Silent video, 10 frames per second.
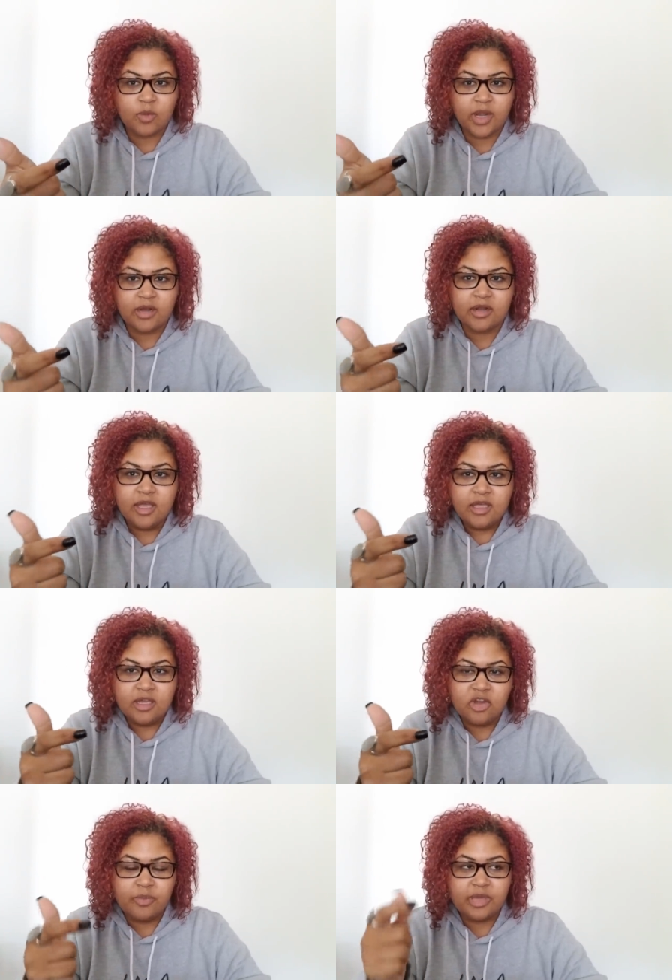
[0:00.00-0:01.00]
where
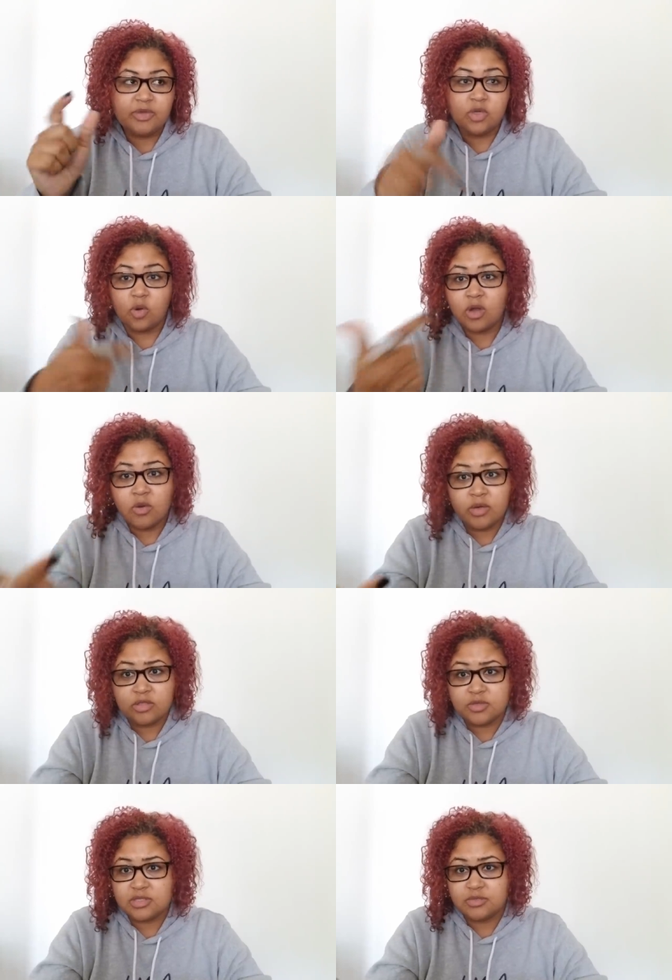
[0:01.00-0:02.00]
you know maybe you're going
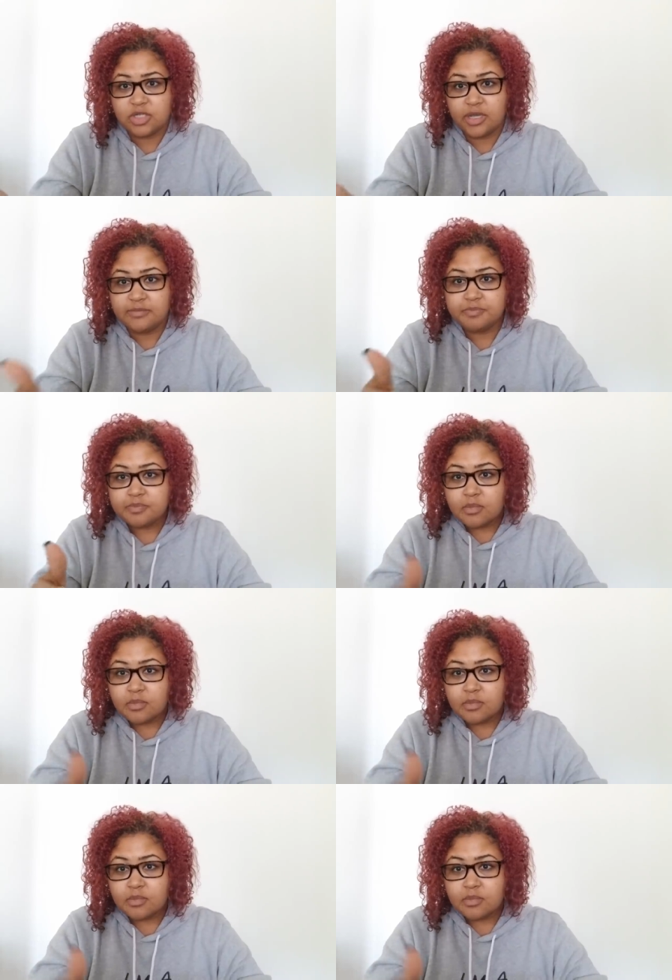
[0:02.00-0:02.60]
through some shit